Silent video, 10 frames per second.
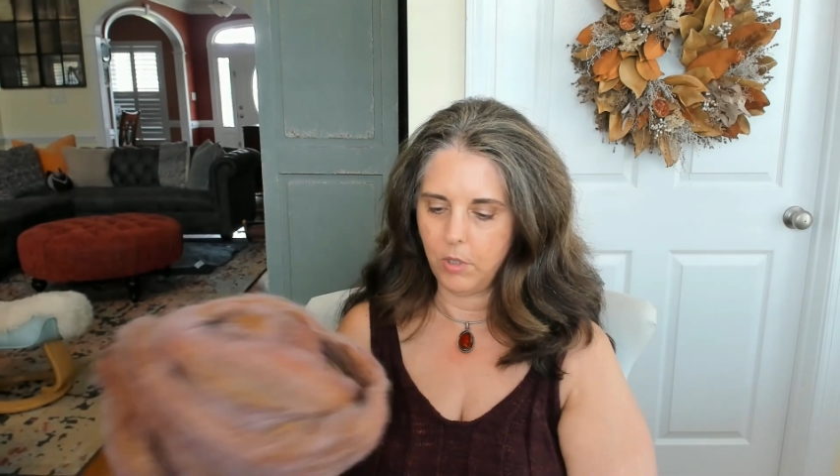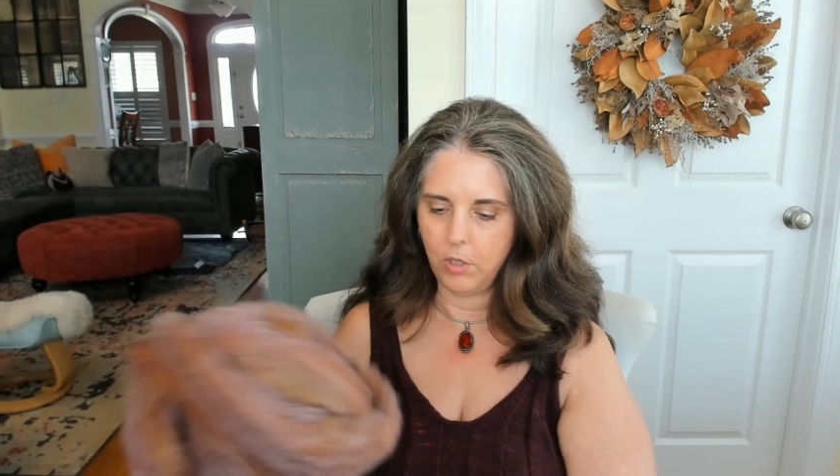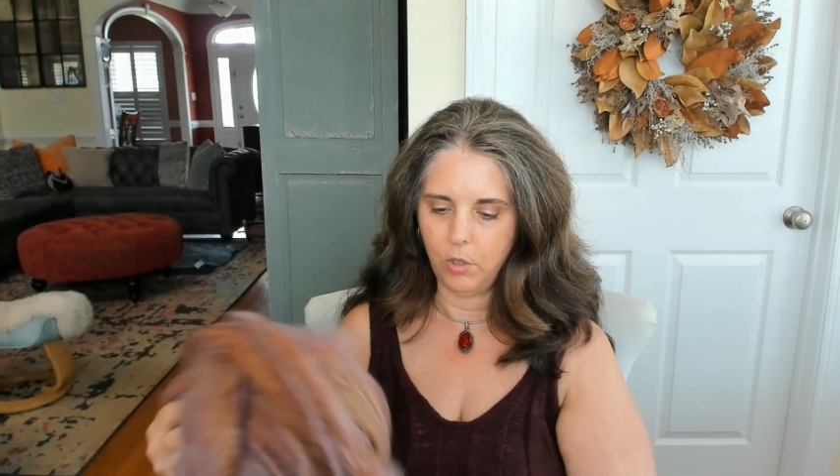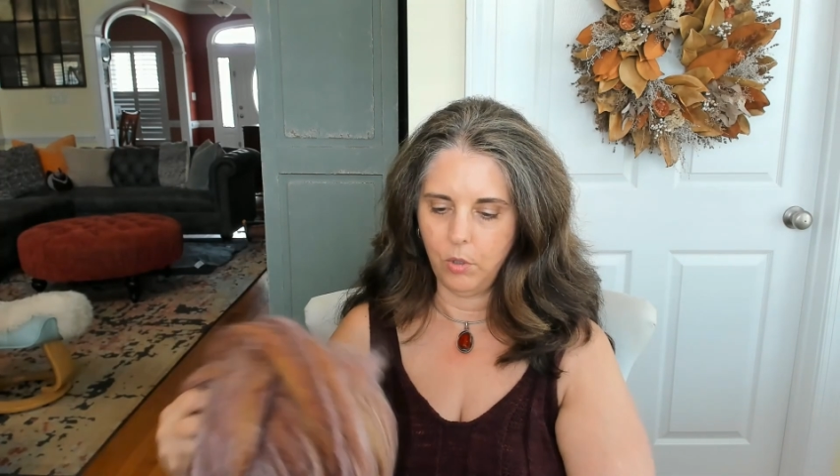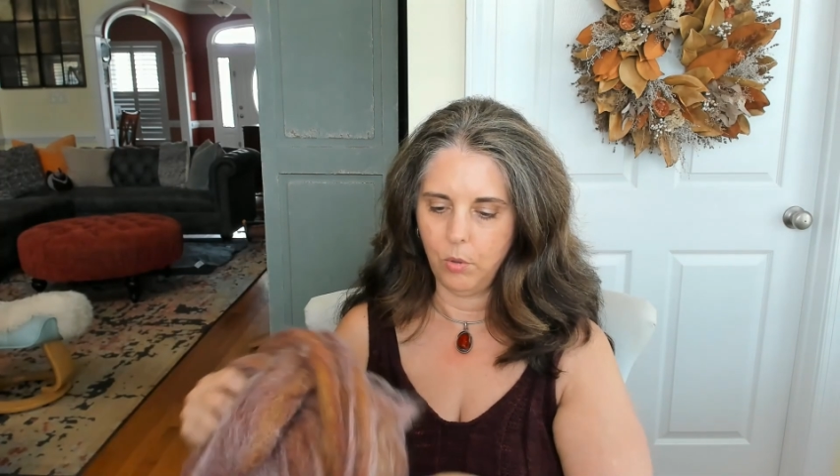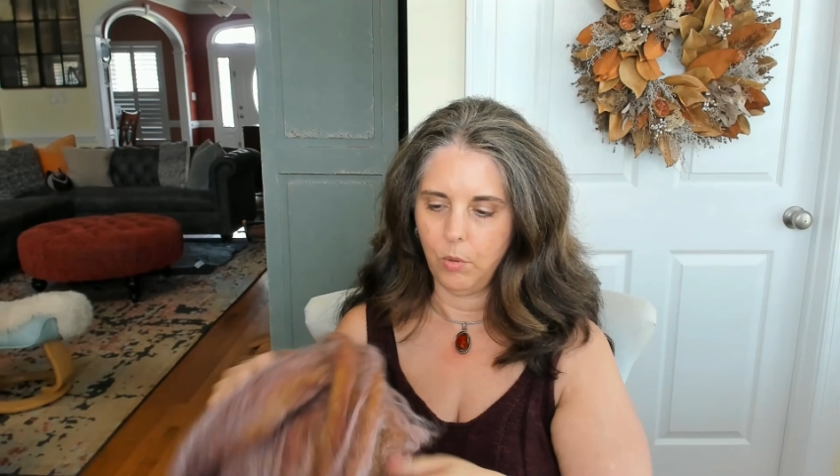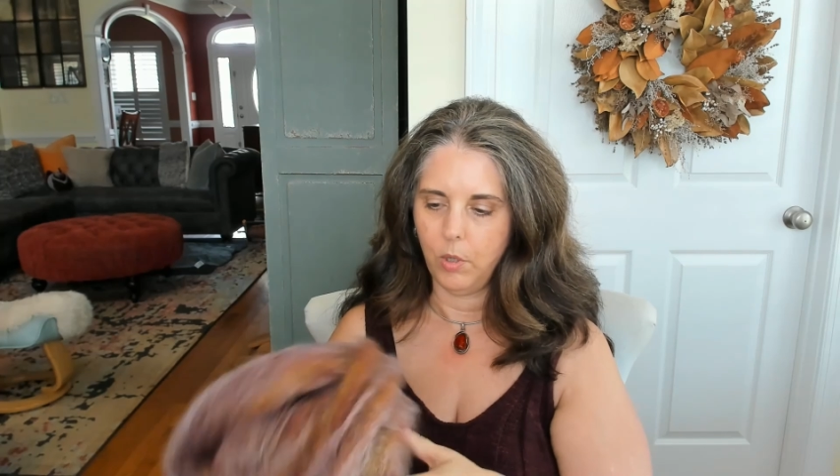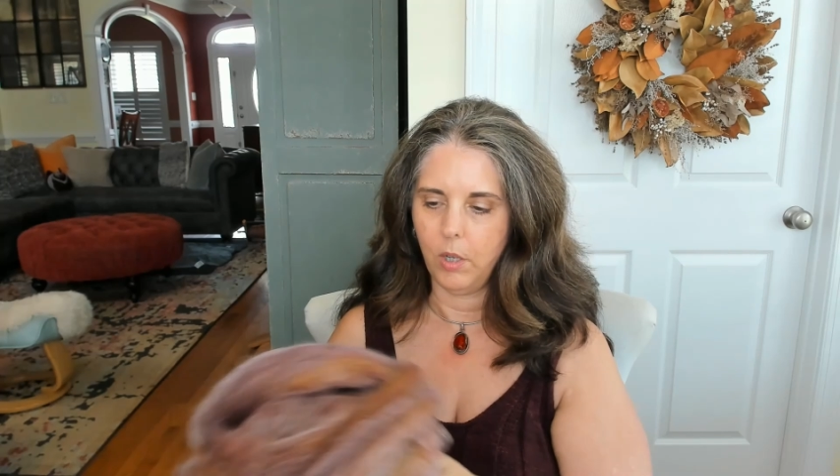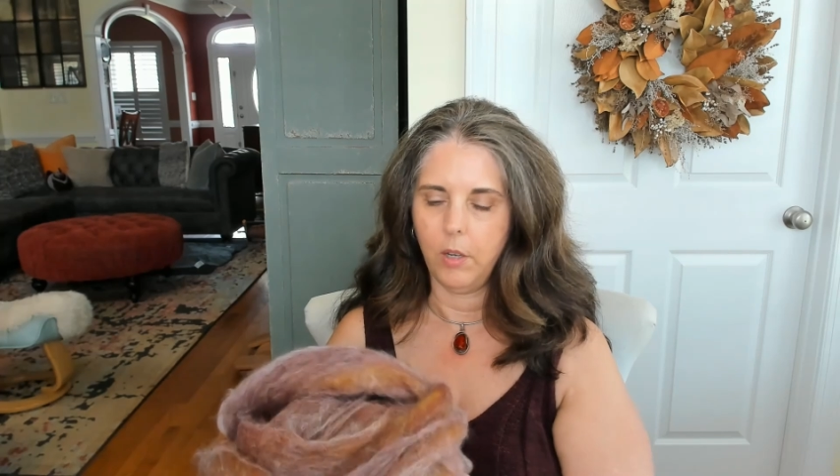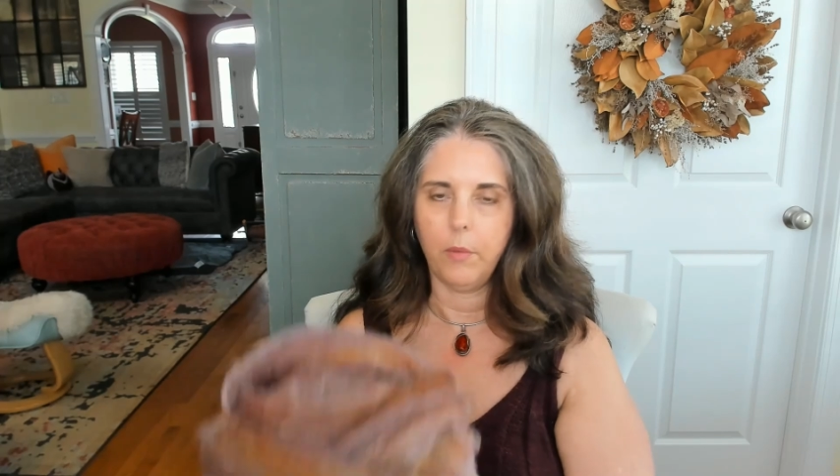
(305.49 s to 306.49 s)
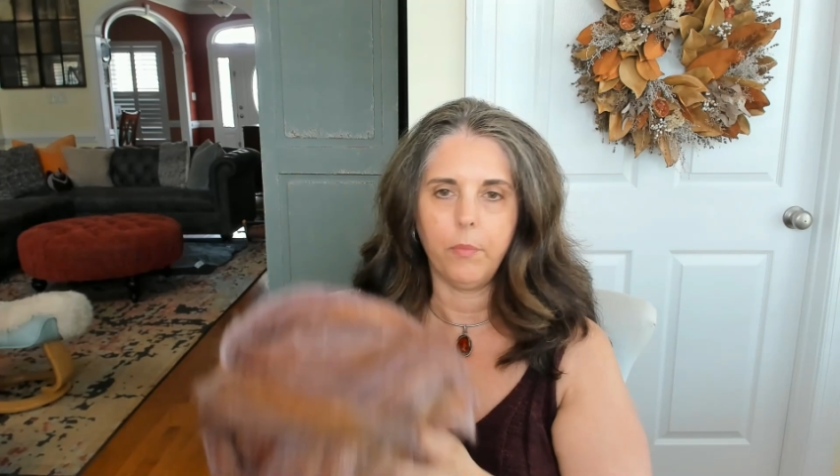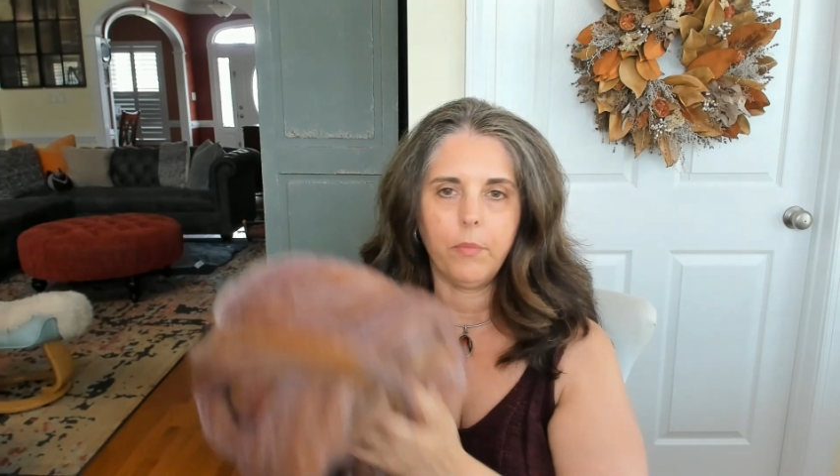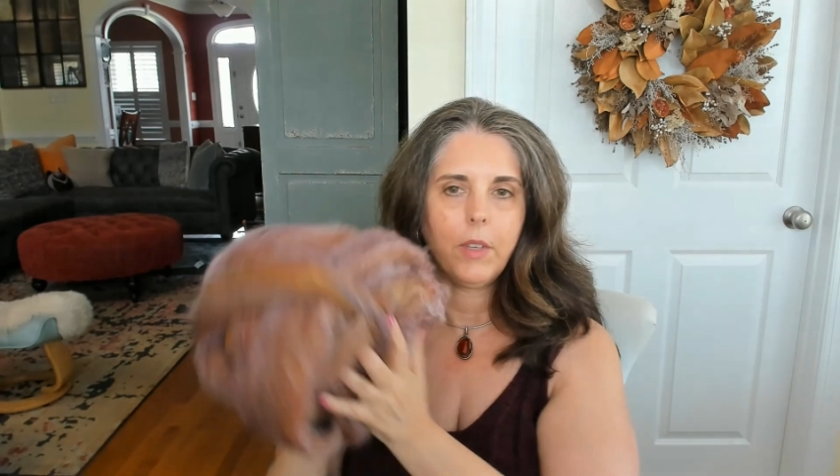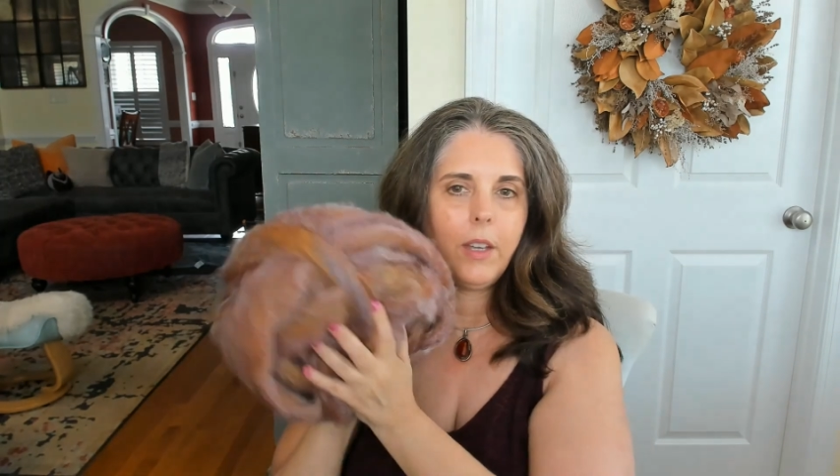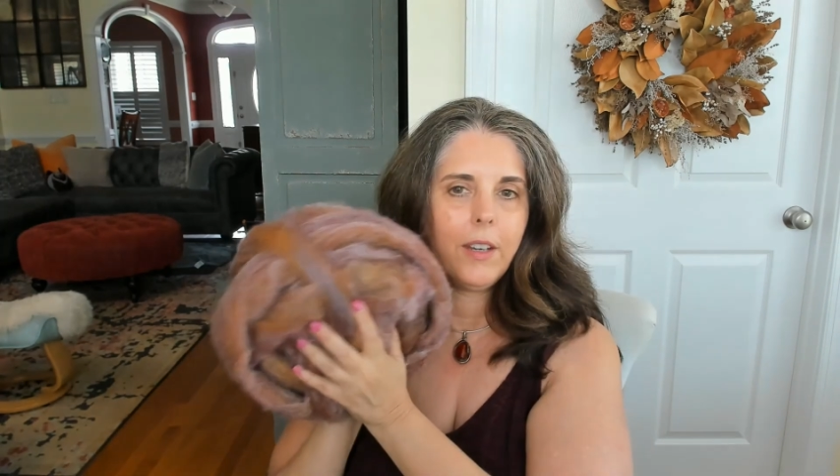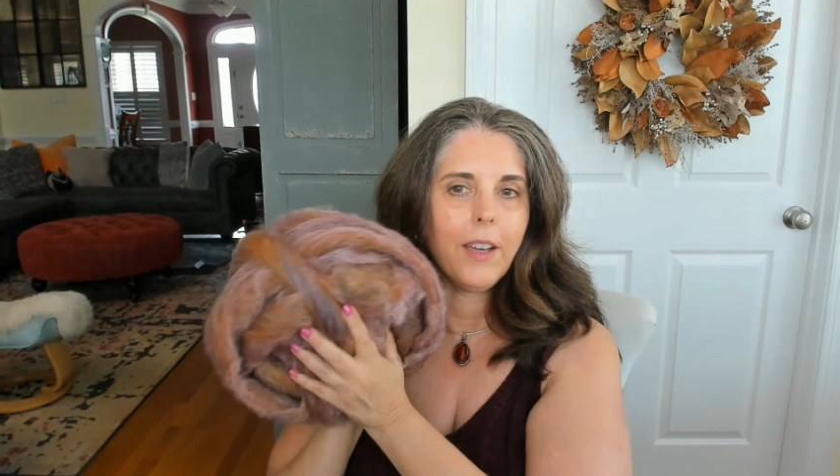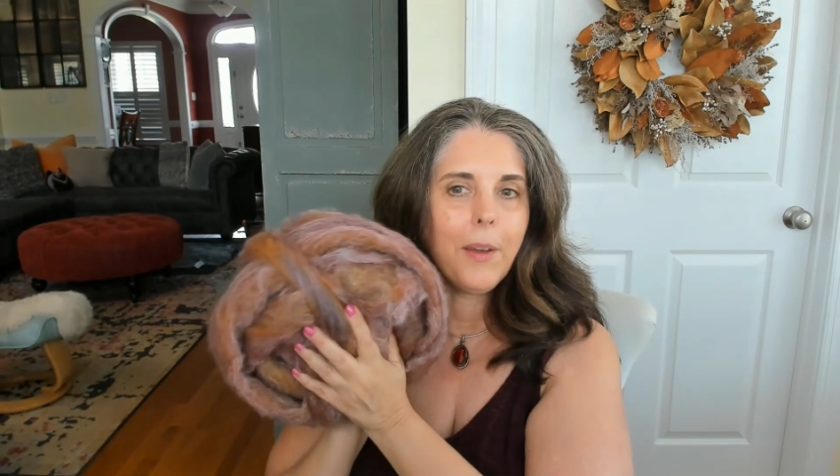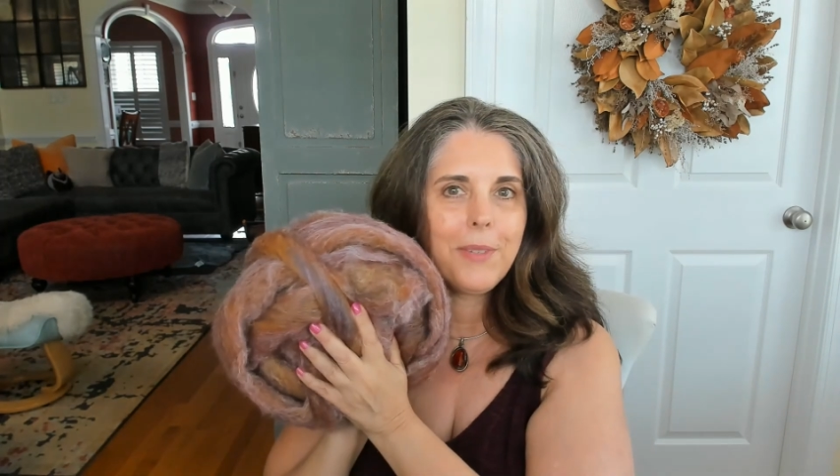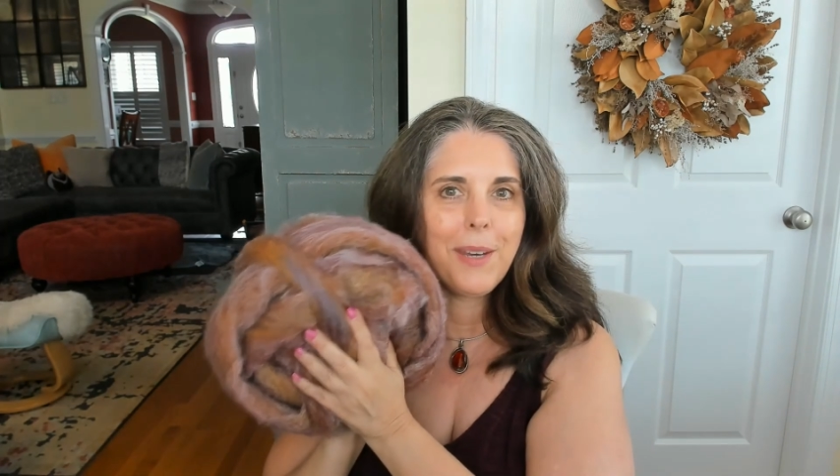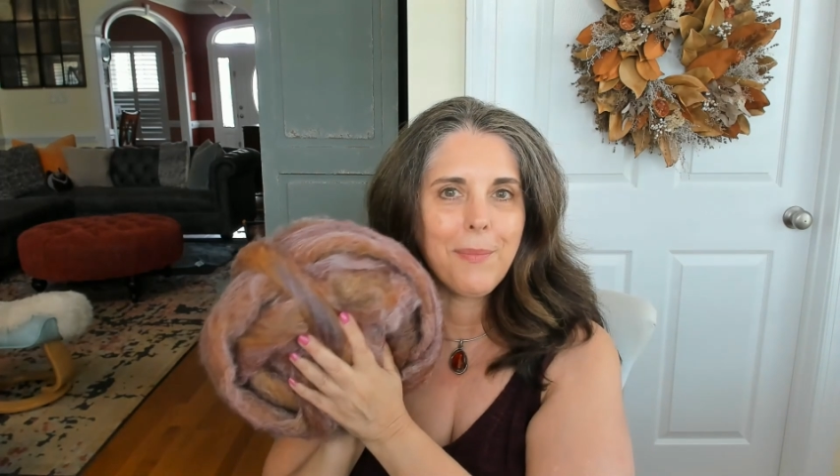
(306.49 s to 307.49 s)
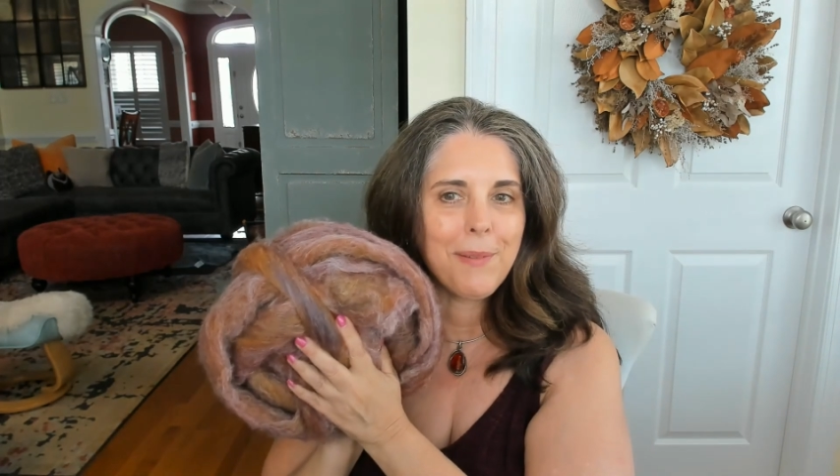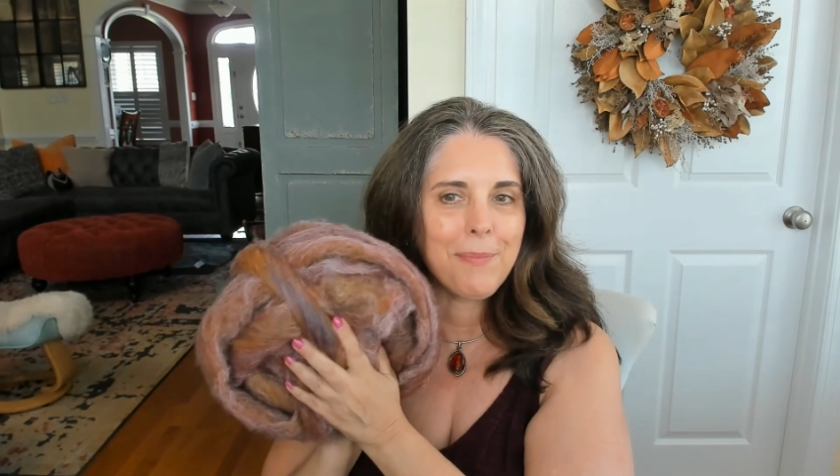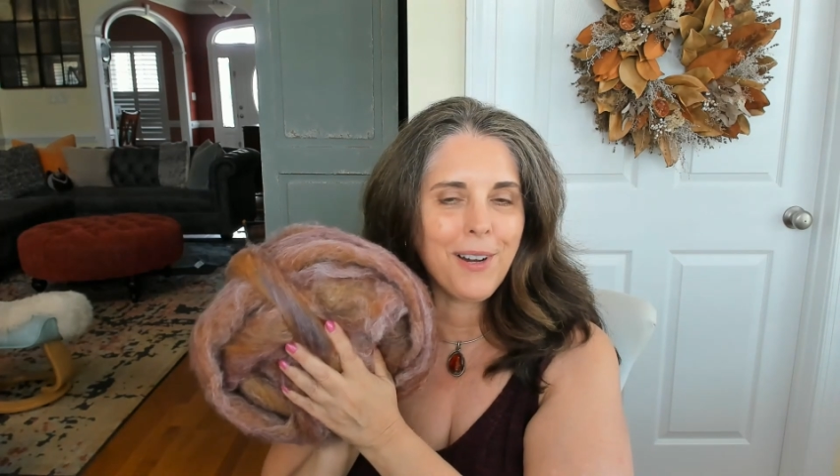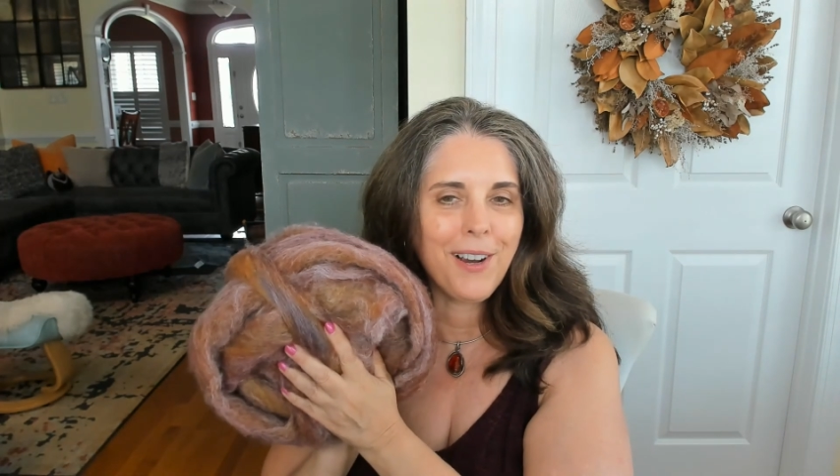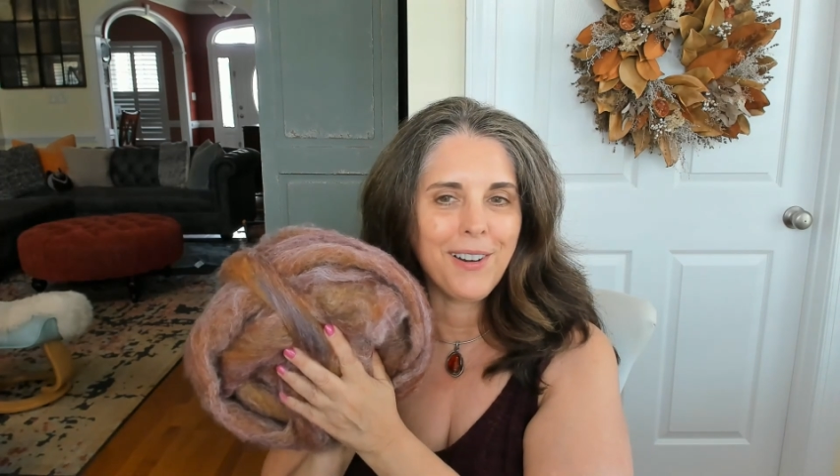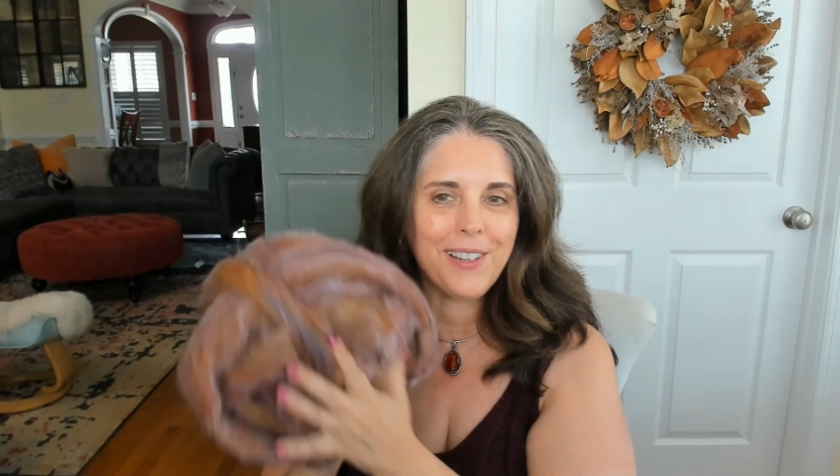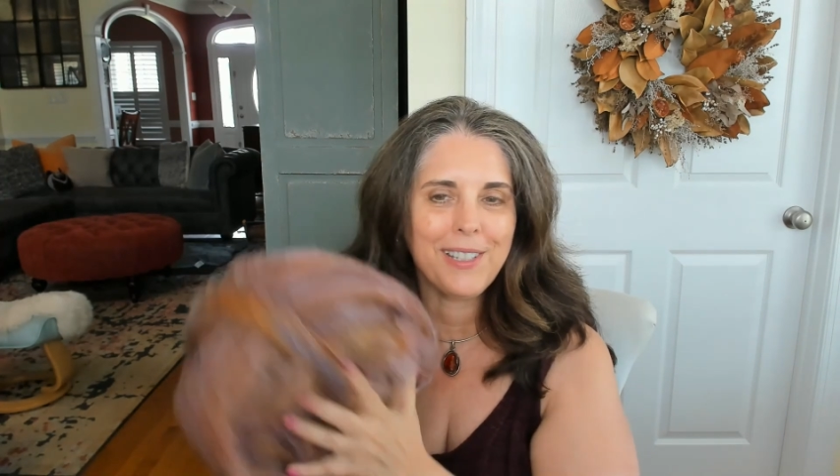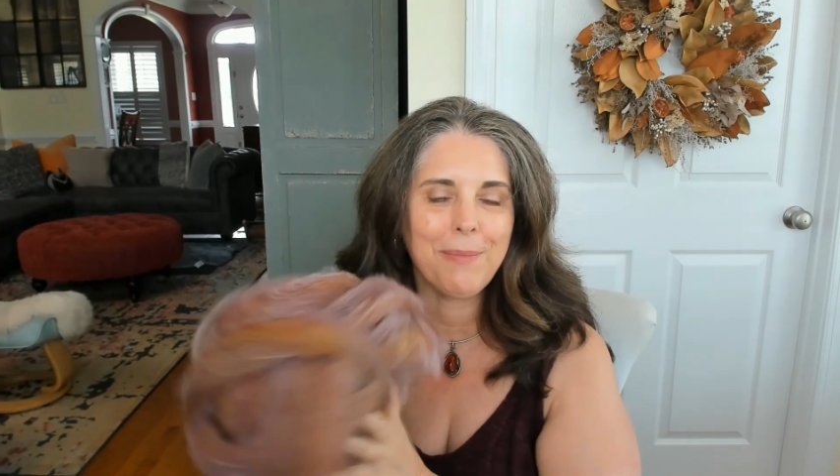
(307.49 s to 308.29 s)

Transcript: to kind of update my progress.